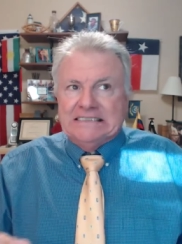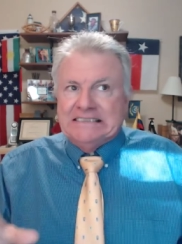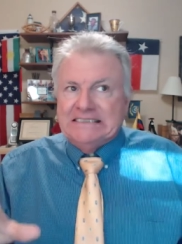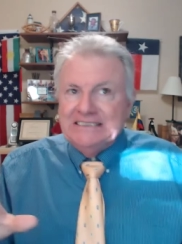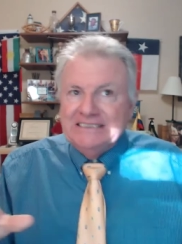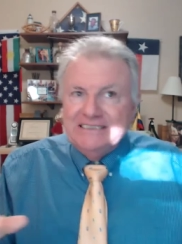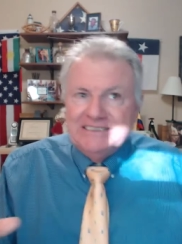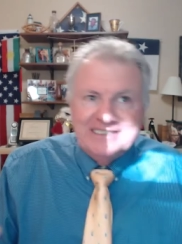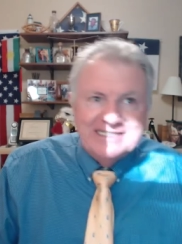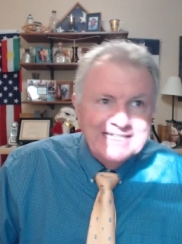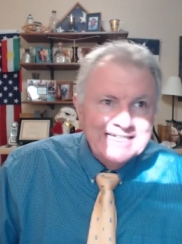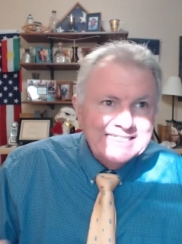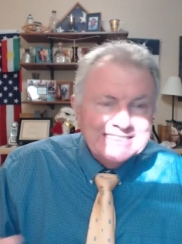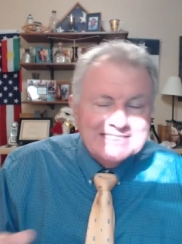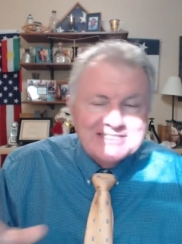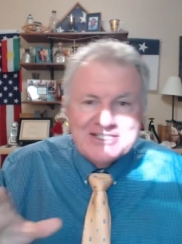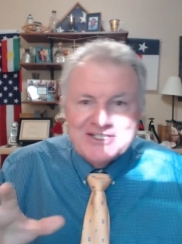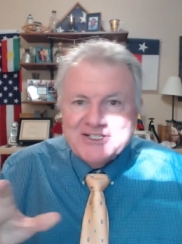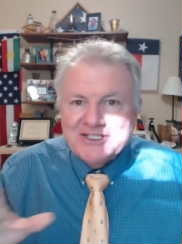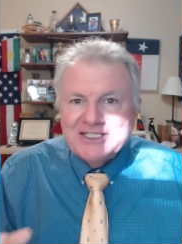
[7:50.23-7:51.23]
You
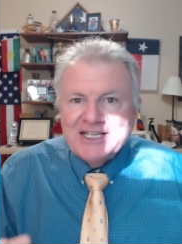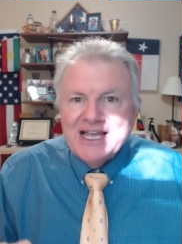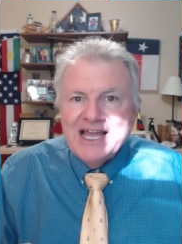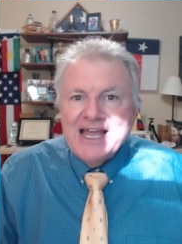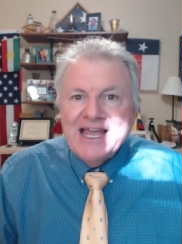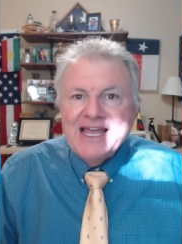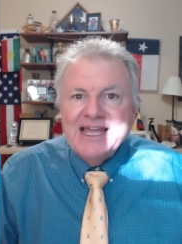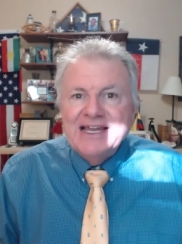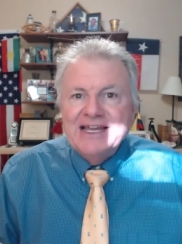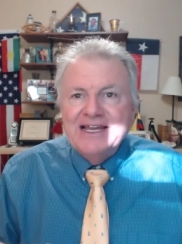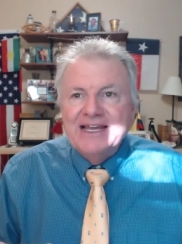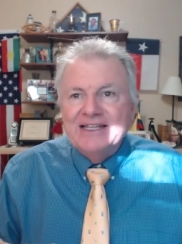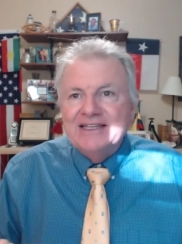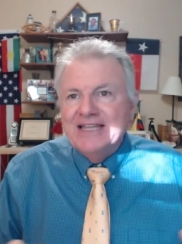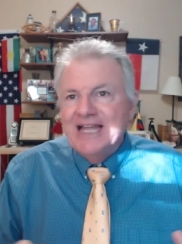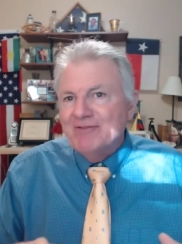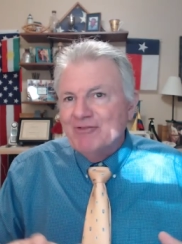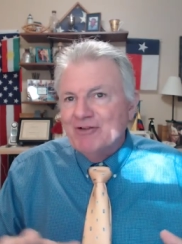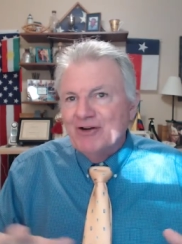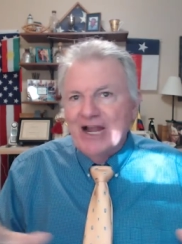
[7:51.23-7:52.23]
can't just say it
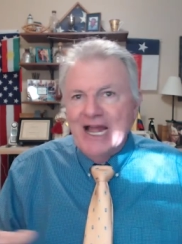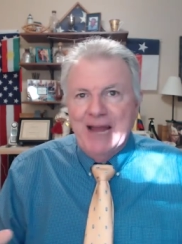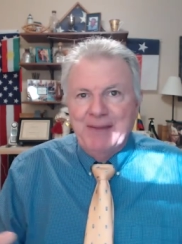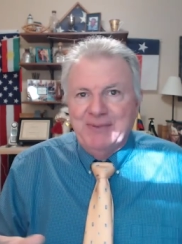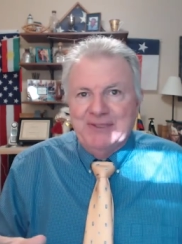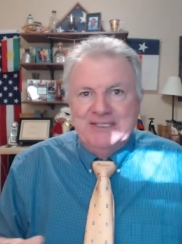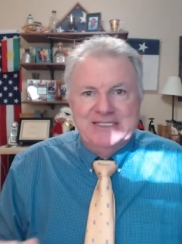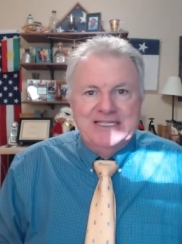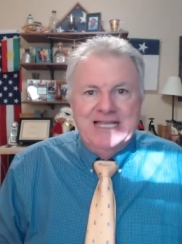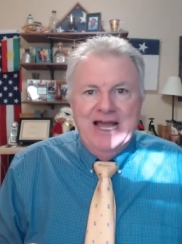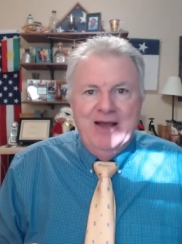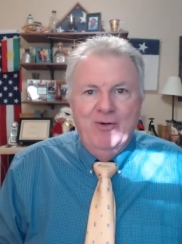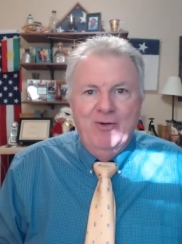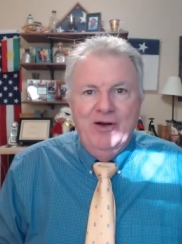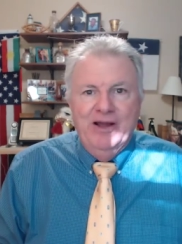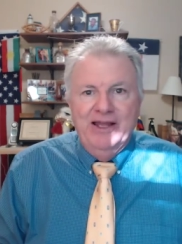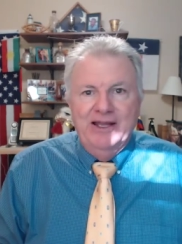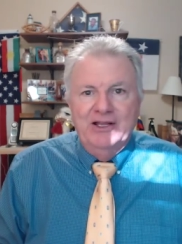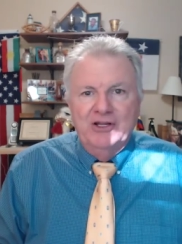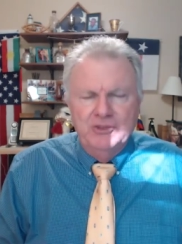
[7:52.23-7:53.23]
never happens that way.